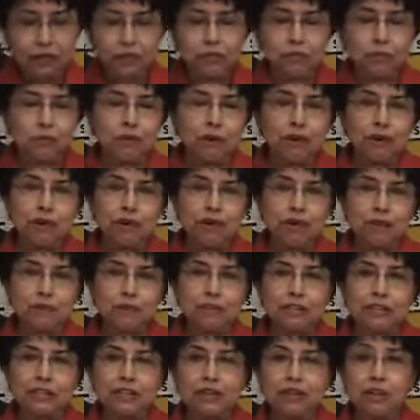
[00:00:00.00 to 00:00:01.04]
Through our
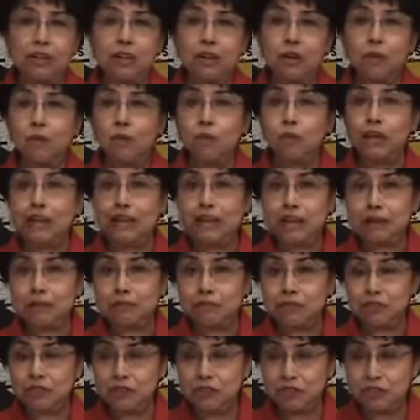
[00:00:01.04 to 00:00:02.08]
novelty, we
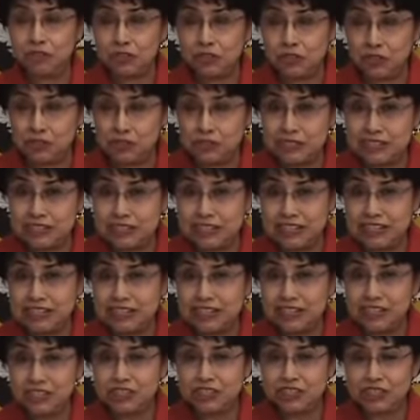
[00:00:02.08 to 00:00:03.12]
capture the children's
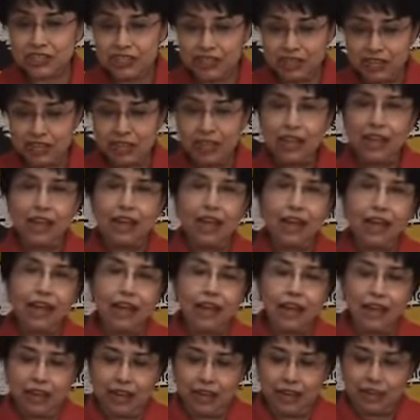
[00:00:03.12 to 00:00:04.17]
attention.
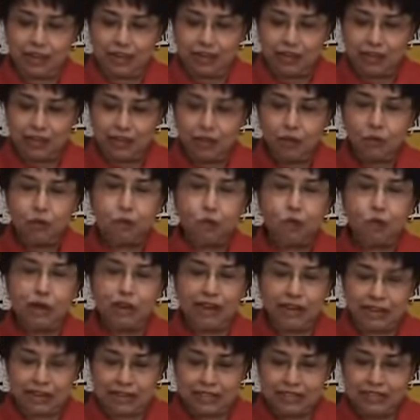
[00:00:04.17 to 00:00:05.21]
And
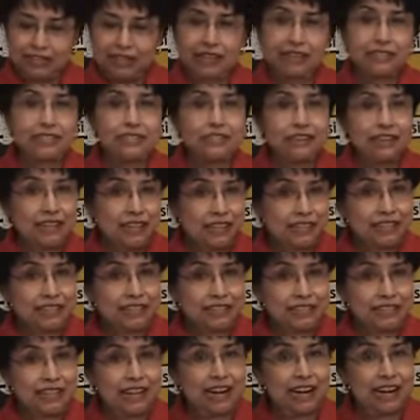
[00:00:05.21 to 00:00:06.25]
what is this? This
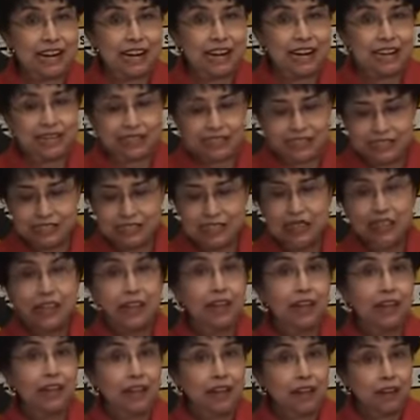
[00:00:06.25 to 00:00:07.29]
is an ant.
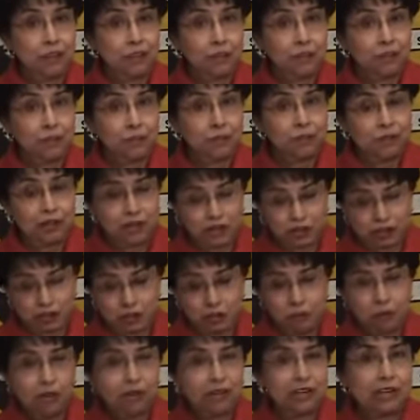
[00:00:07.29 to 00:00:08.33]
And
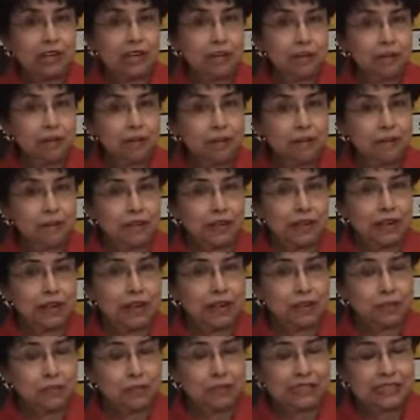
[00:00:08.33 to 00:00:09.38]
what type of
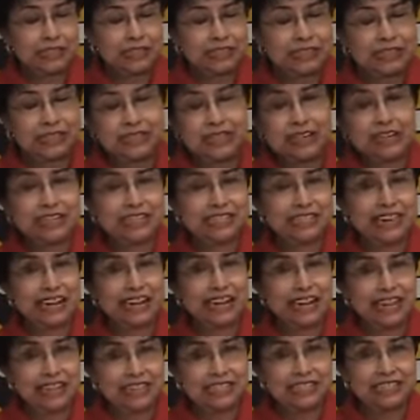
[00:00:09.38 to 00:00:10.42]
animal is this? It's
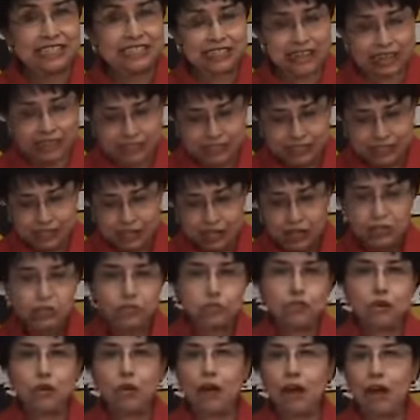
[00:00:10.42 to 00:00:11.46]
an insect.
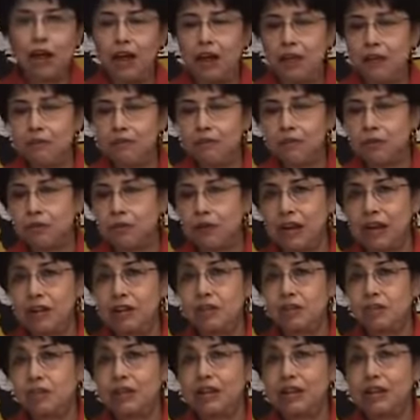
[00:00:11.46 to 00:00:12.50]
So I am
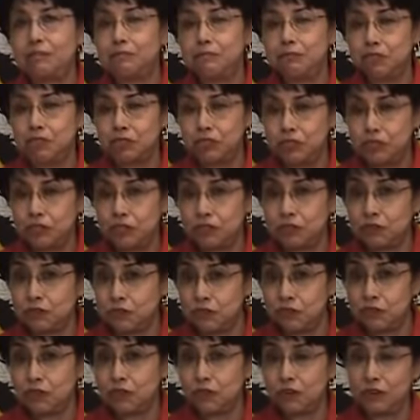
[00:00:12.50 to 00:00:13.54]
trying to capture
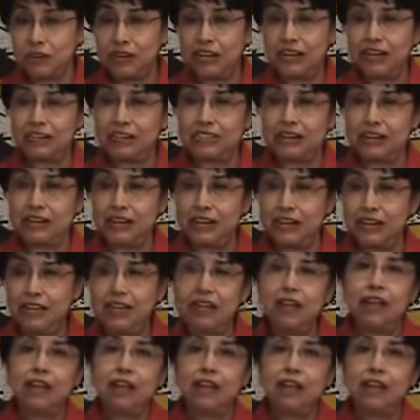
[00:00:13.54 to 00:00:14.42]
children's curiosity,